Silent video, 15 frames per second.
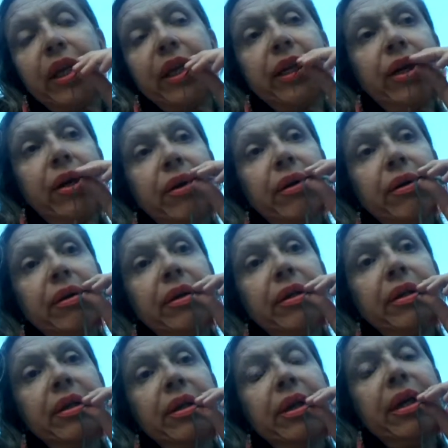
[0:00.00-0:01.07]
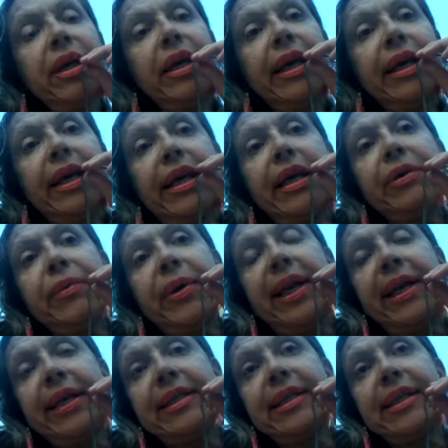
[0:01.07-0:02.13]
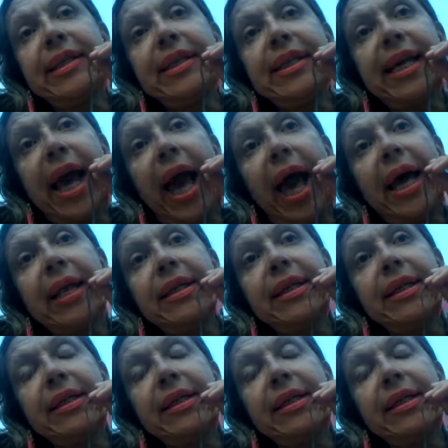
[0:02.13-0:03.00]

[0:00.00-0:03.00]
You know, he released his cat